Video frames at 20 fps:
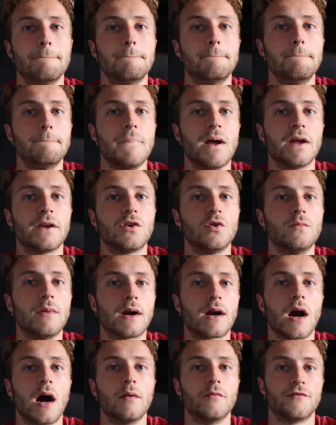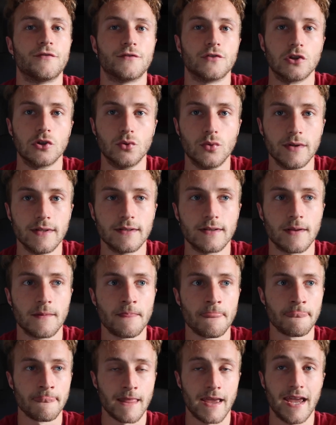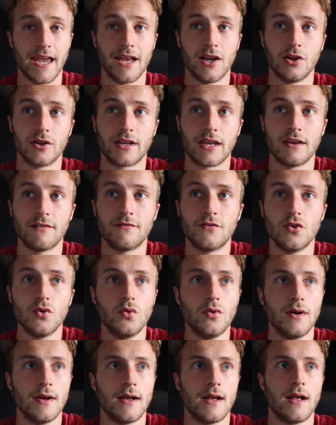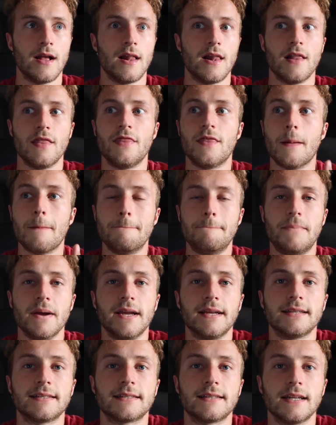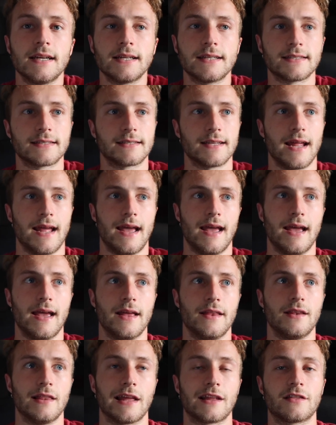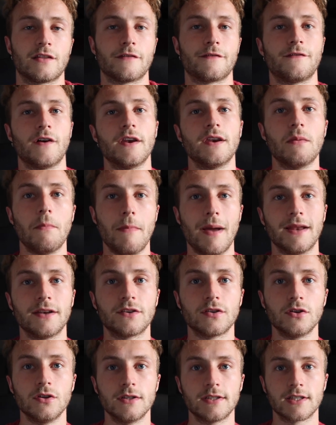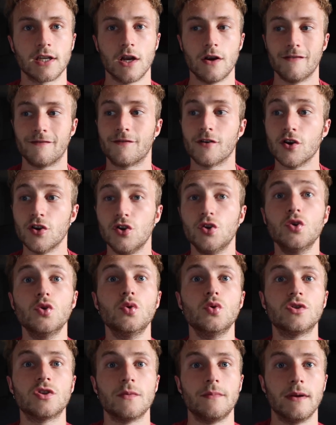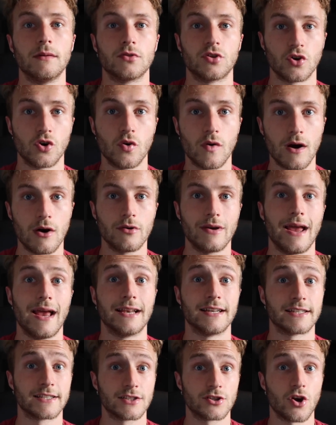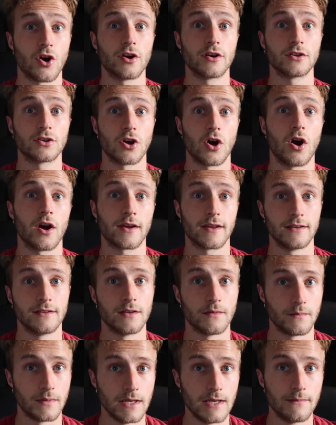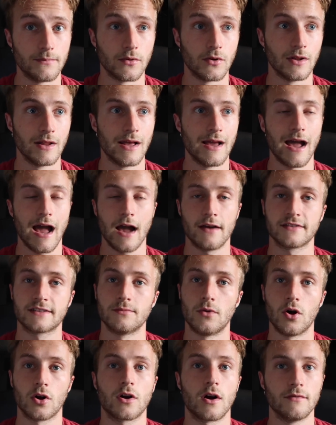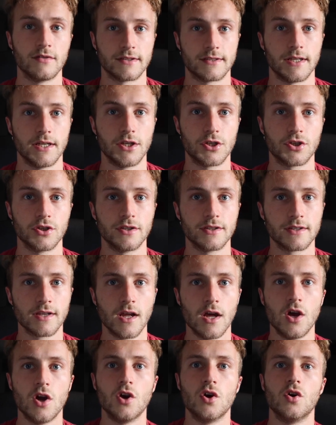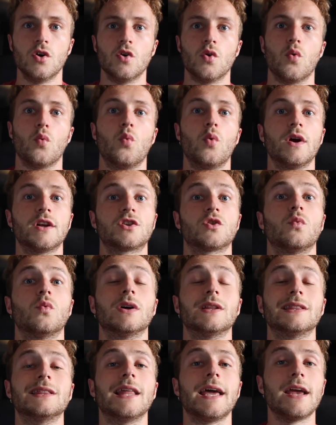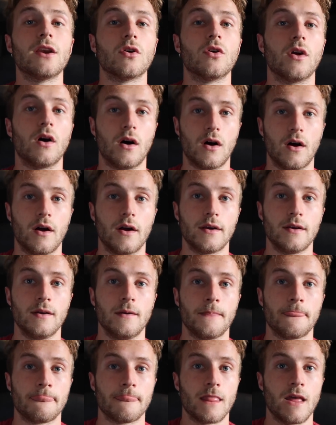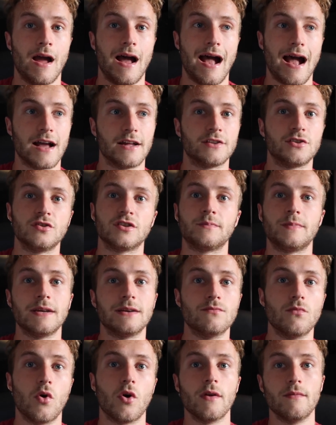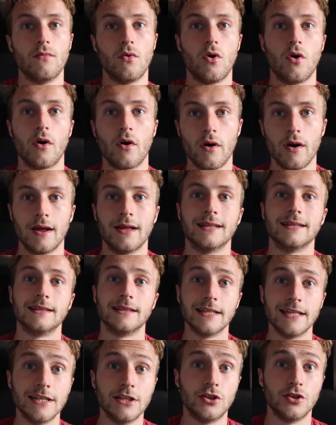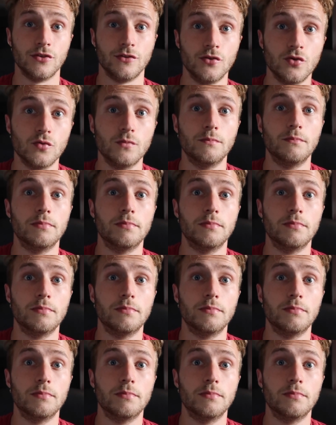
make you become fluent. It'll give you the basics and like the fundamentals for you to be able to go out and start talking to people, have small conversations, which will later on, as you speak more and more, lead to you